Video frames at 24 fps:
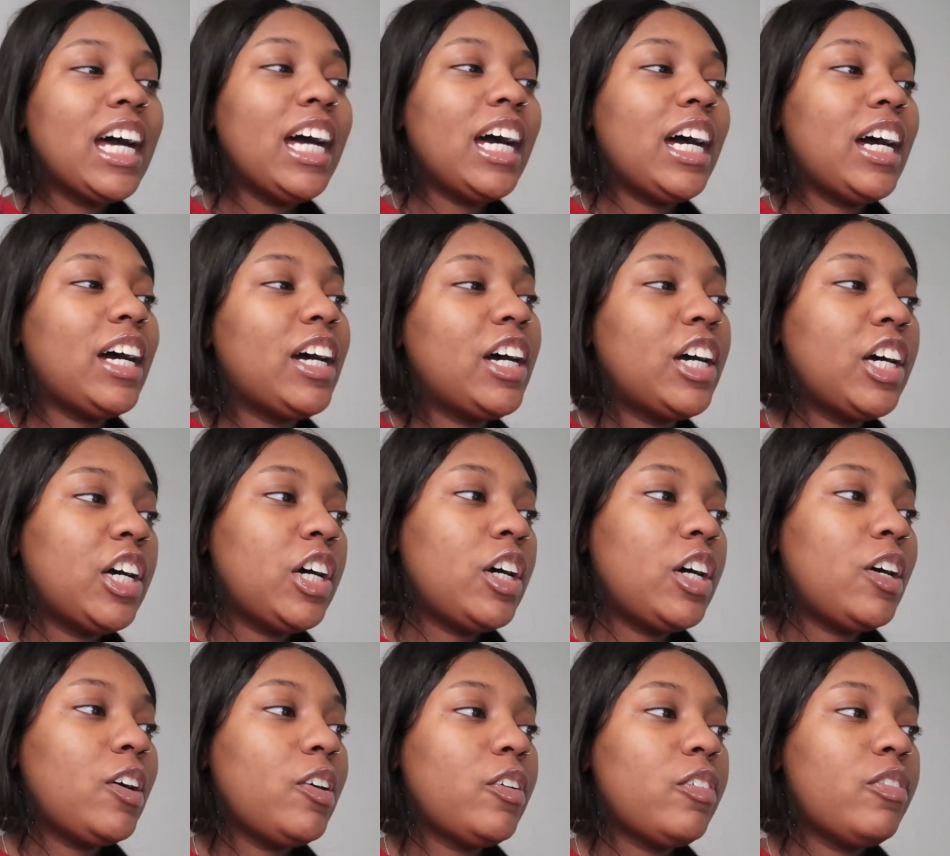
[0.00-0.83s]

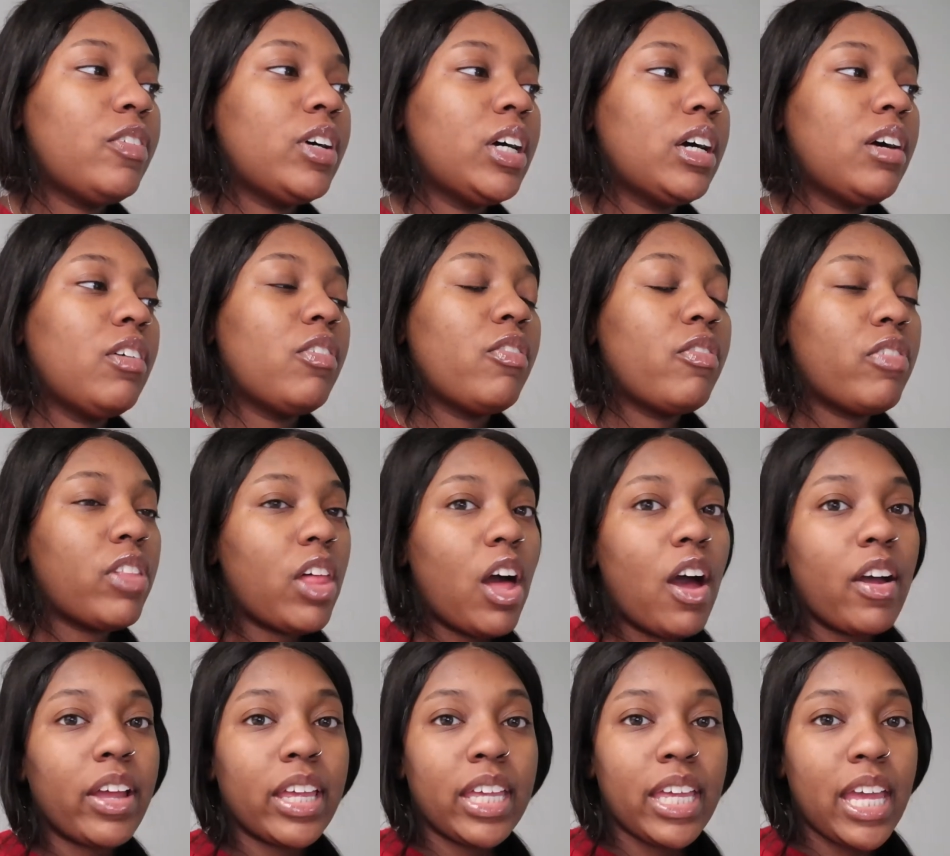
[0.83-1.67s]
of
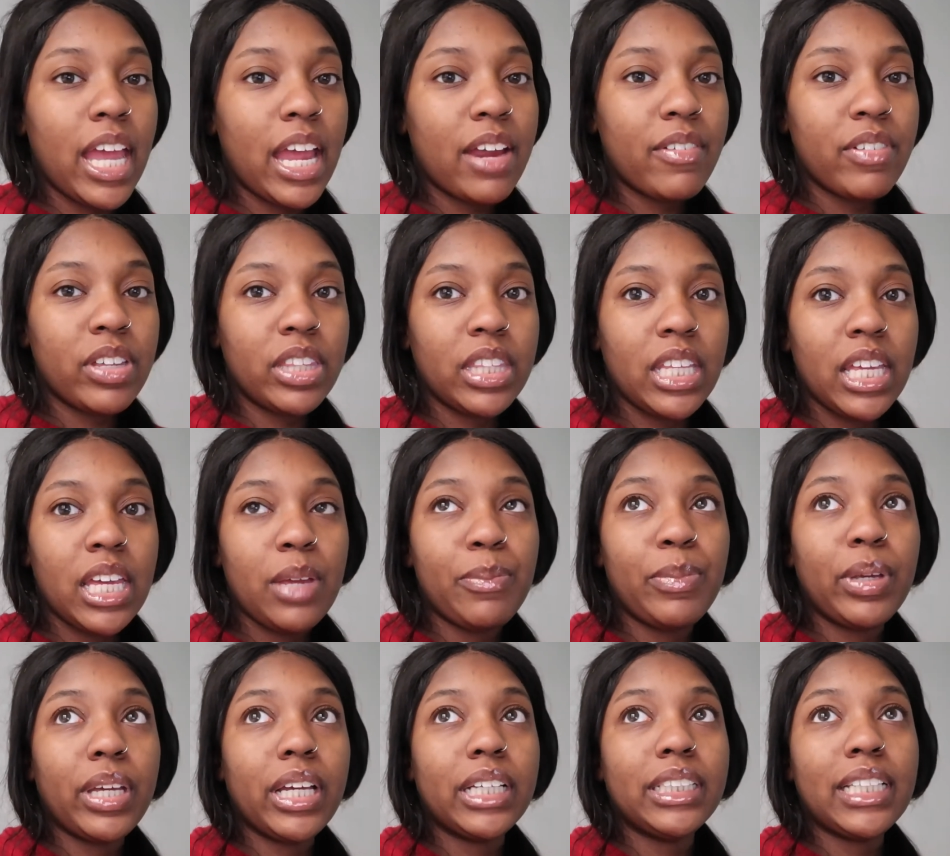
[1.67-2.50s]
vlogging everything
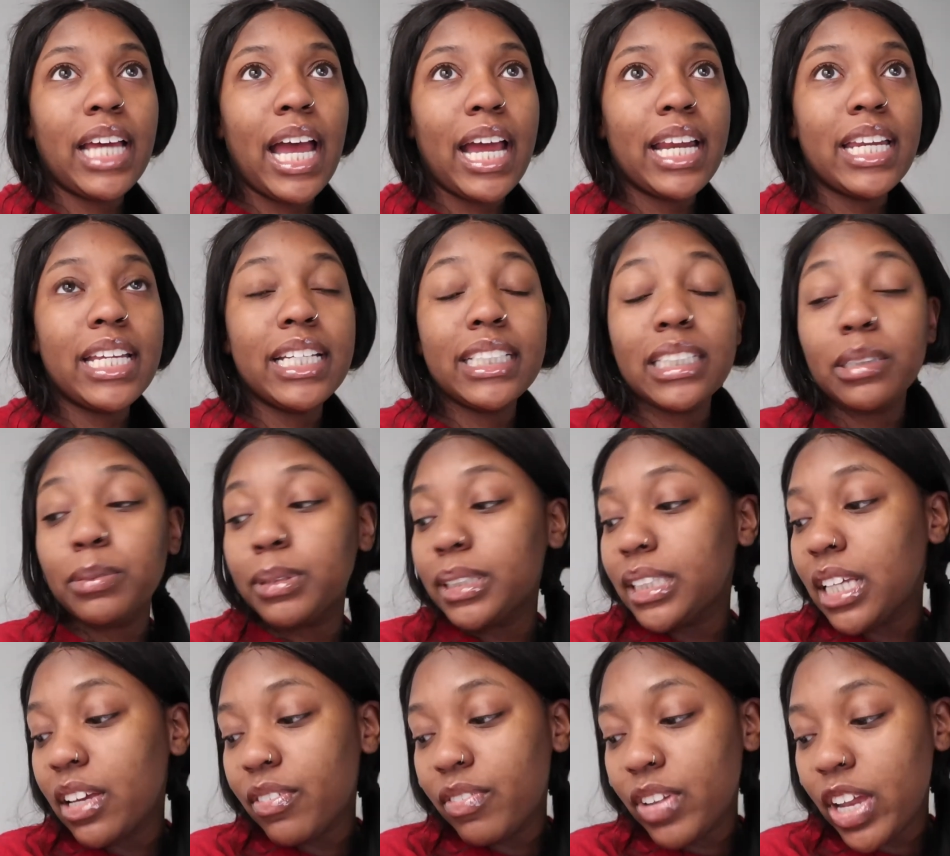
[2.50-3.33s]
because I did some
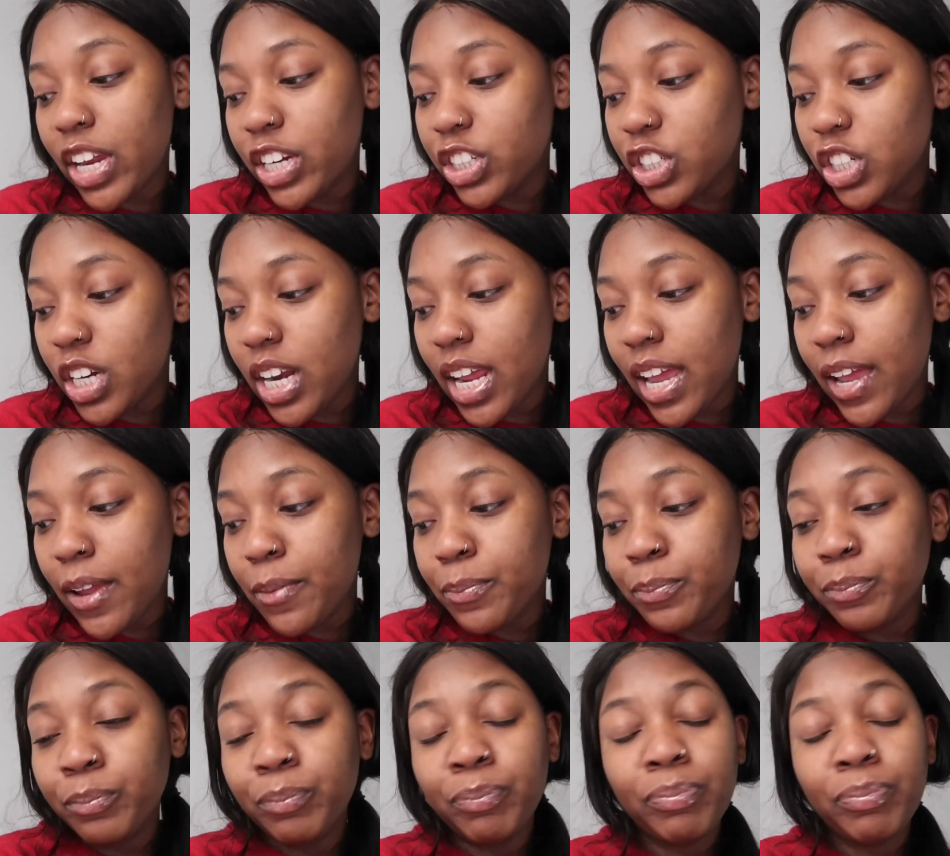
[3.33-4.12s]
stuff yesterday